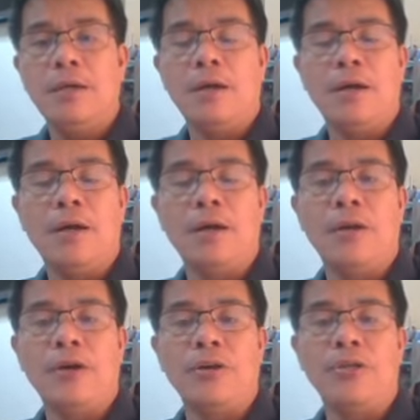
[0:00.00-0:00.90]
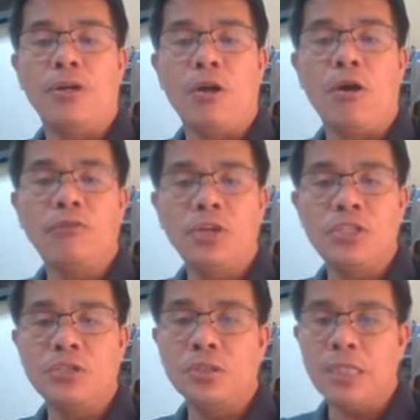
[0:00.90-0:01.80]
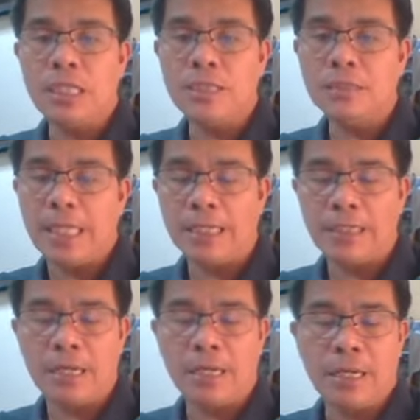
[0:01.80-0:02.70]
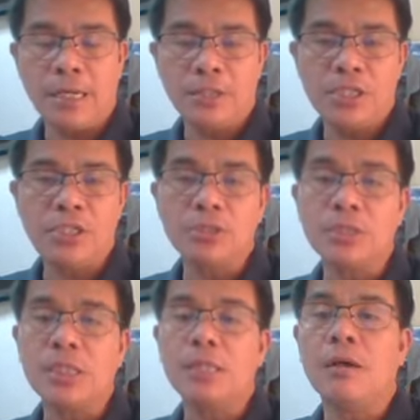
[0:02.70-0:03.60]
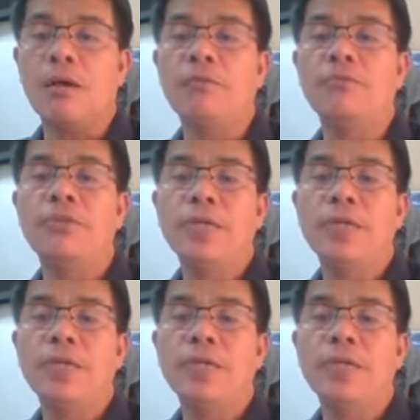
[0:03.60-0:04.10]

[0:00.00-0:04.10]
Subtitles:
your overshooting and the undershooting of